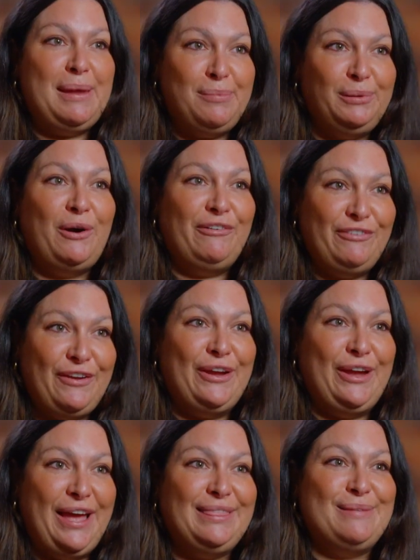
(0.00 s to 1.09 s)
people off
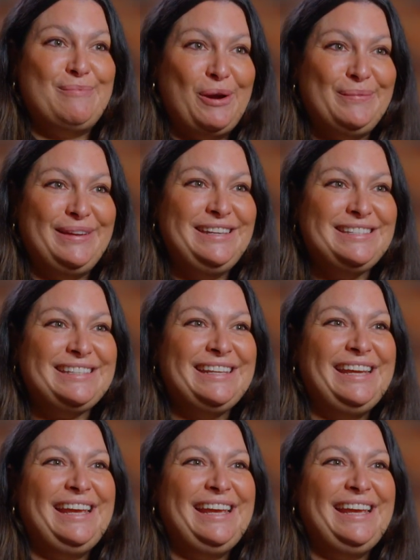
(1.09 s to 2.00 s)
her at the moment.